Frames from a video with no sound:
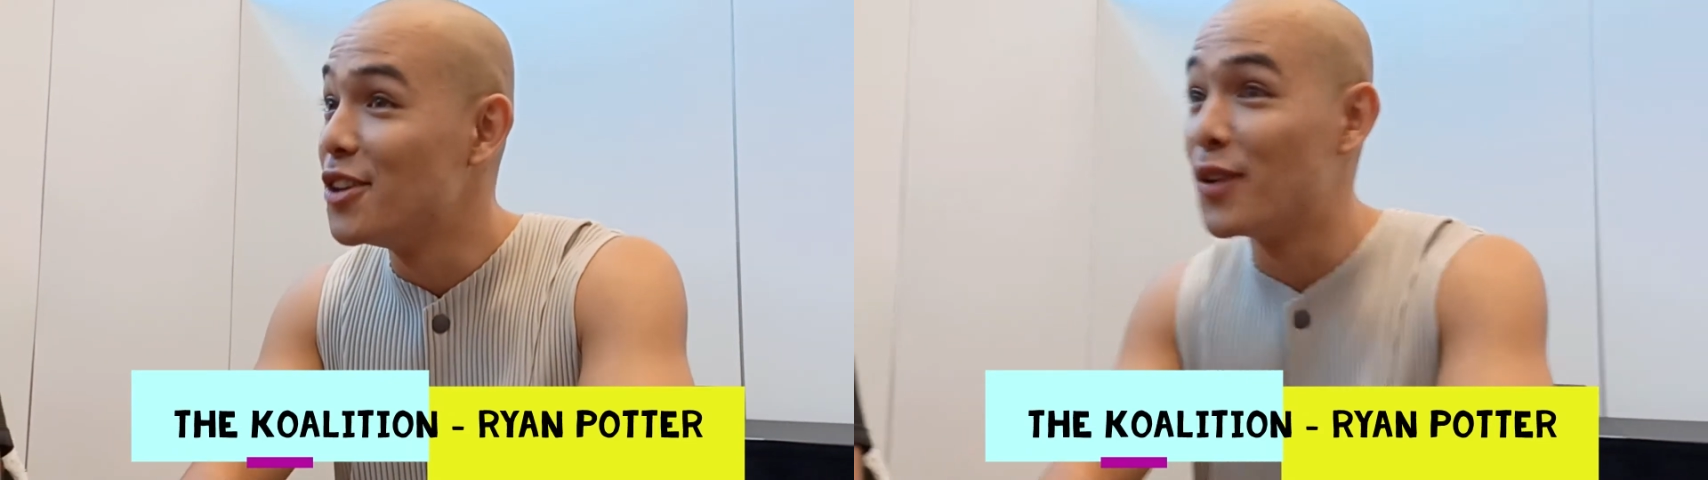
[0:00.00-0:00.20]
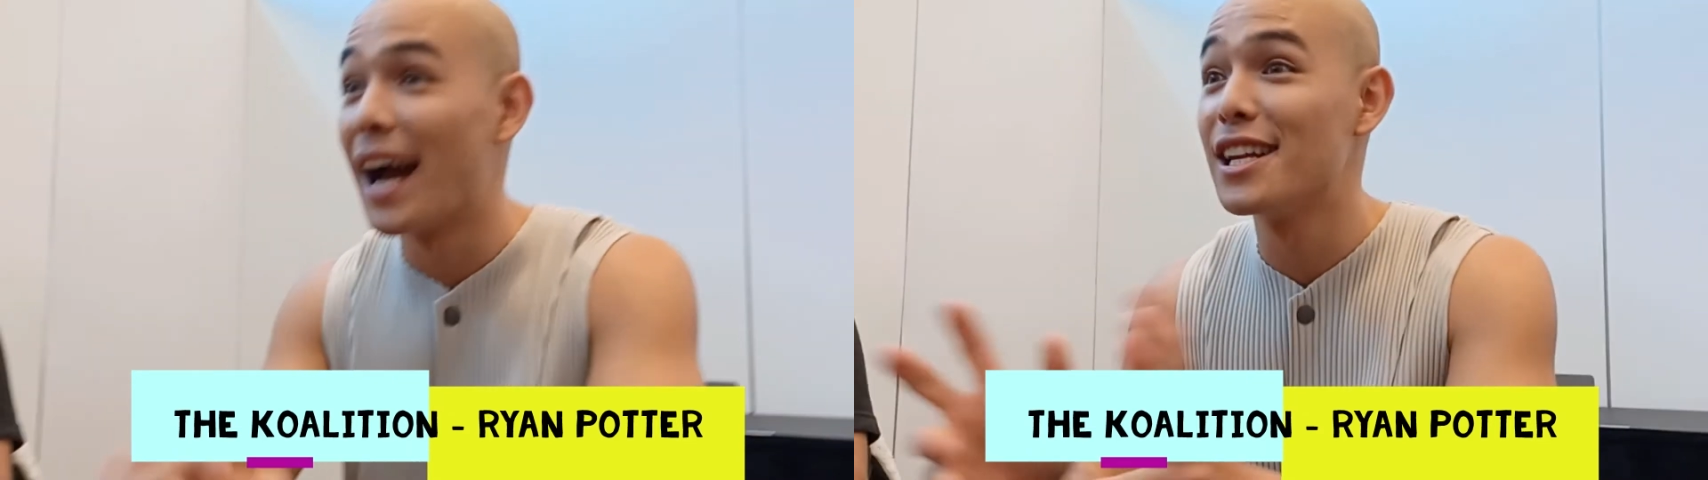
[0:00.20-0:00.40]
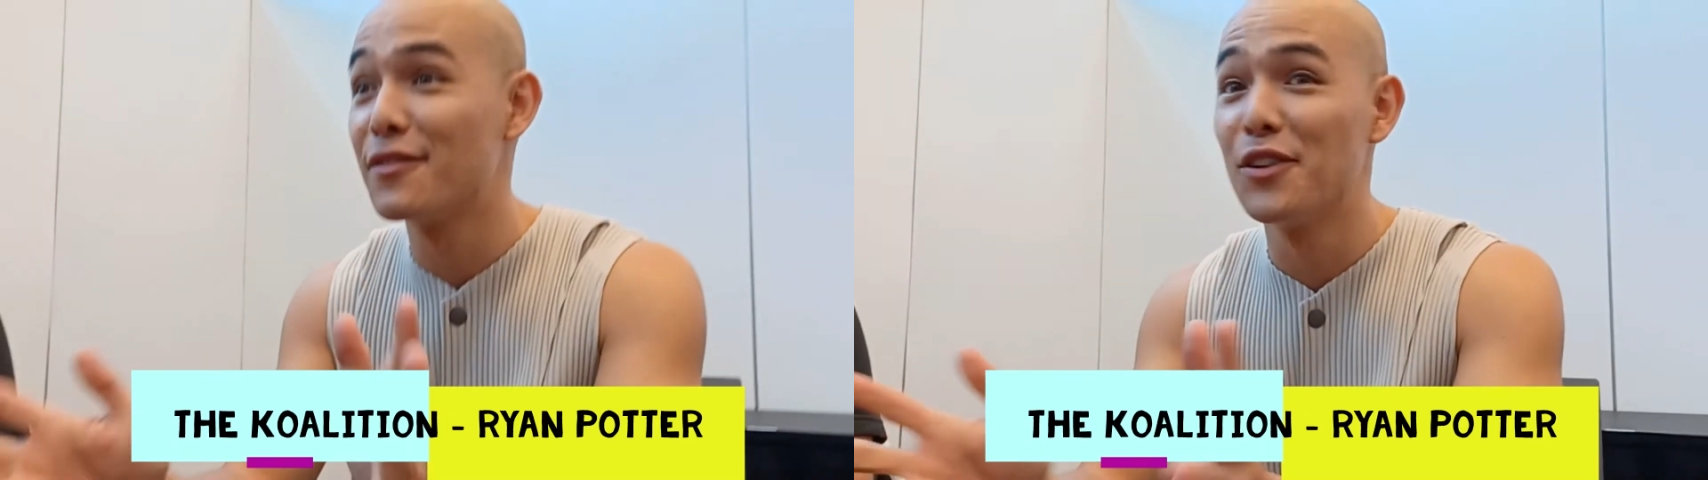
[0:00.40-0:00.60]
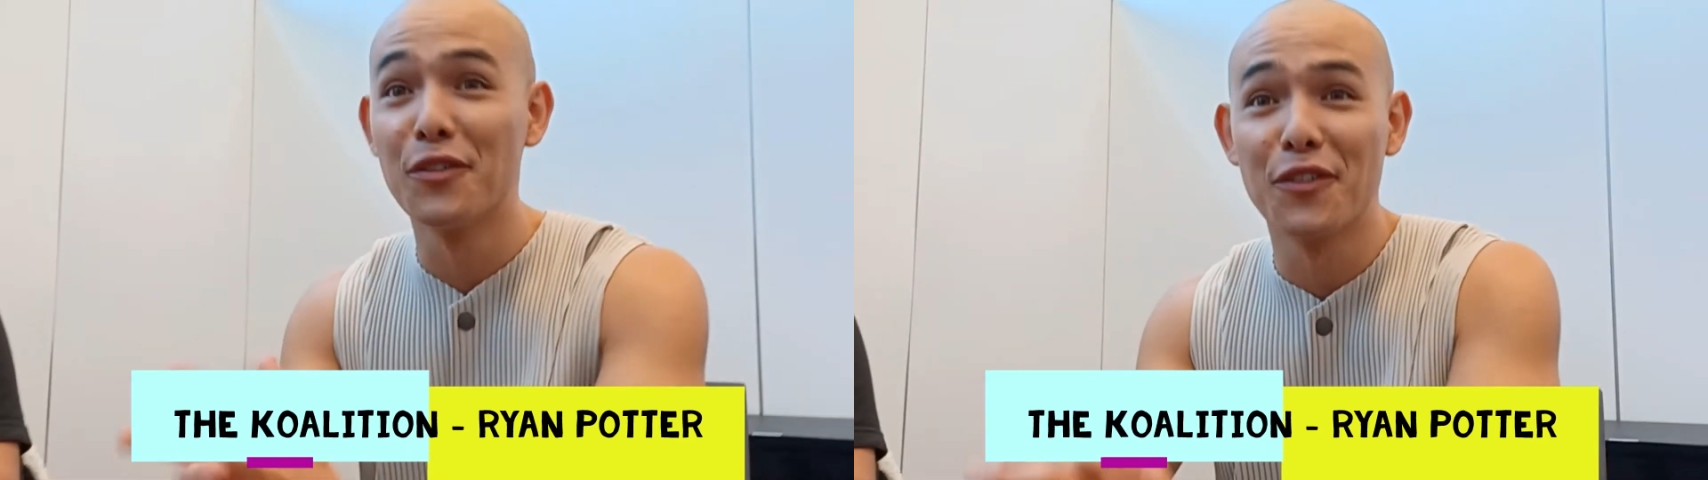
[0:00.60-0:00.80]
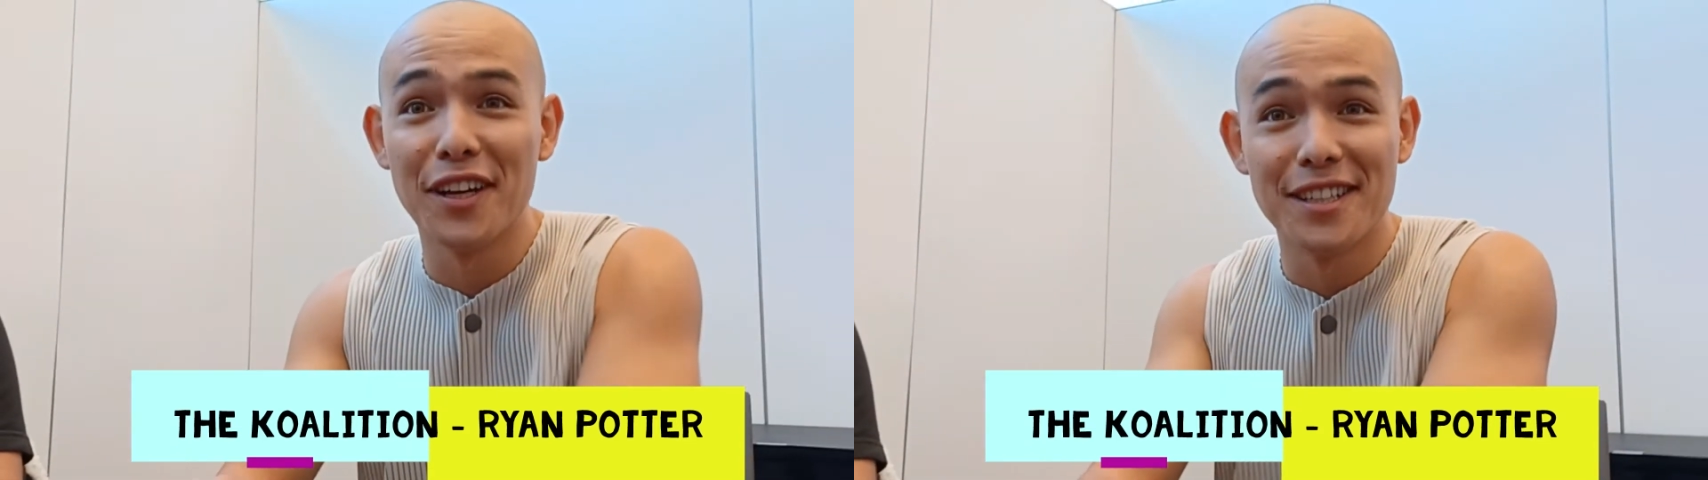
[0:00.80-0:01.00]
You guys feel
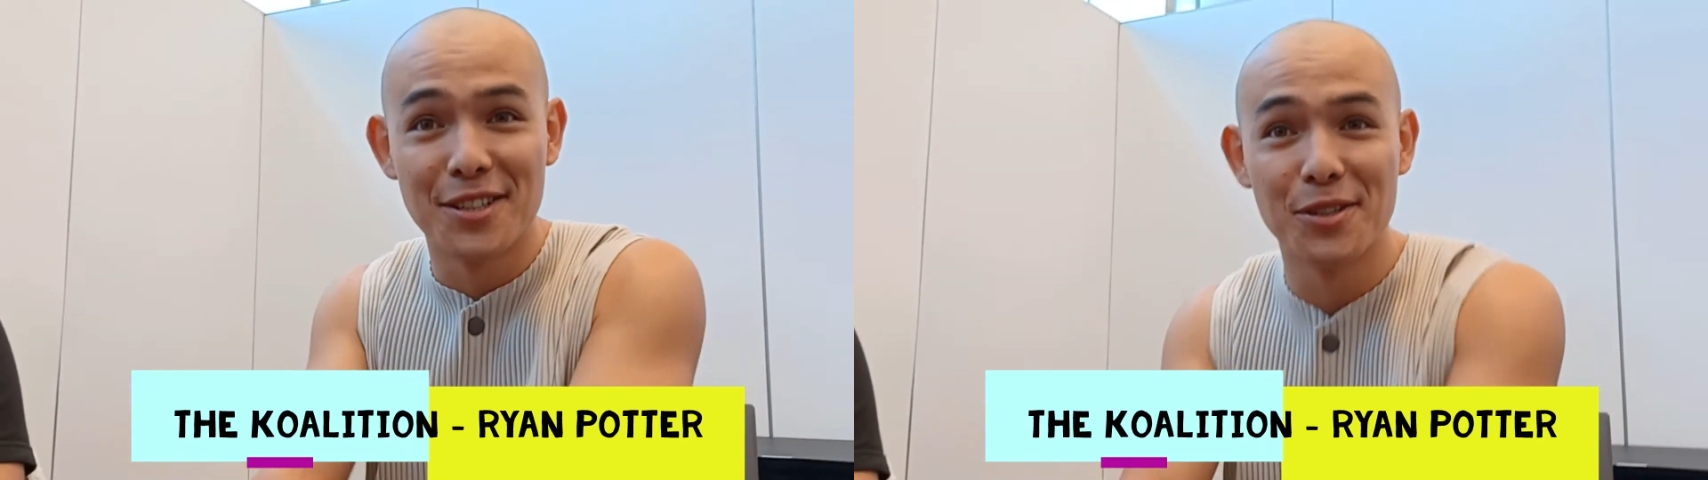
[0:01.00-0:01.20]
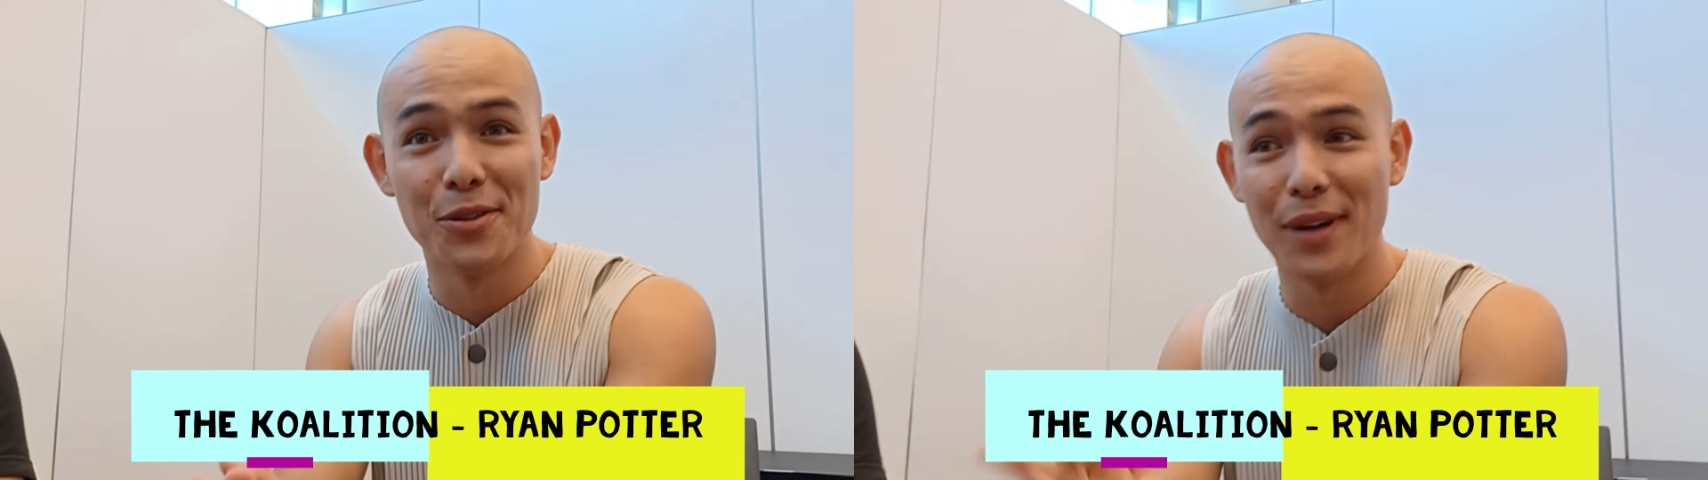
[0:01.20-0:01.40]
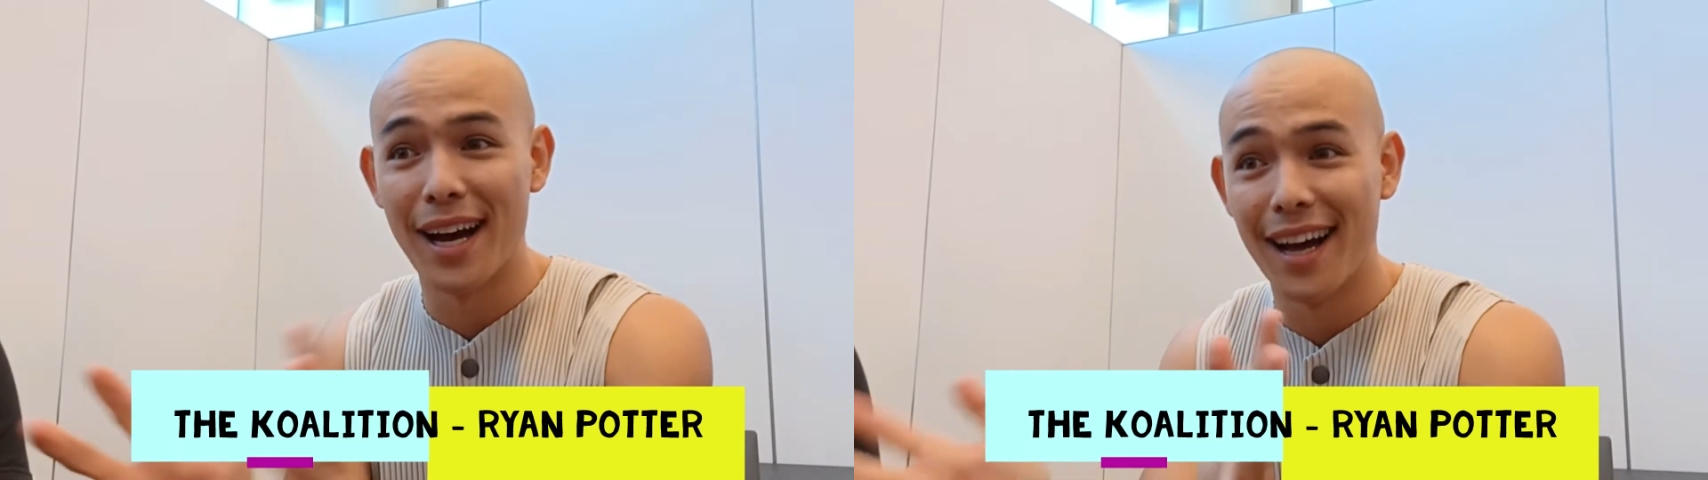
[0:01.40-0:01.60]
free to uh,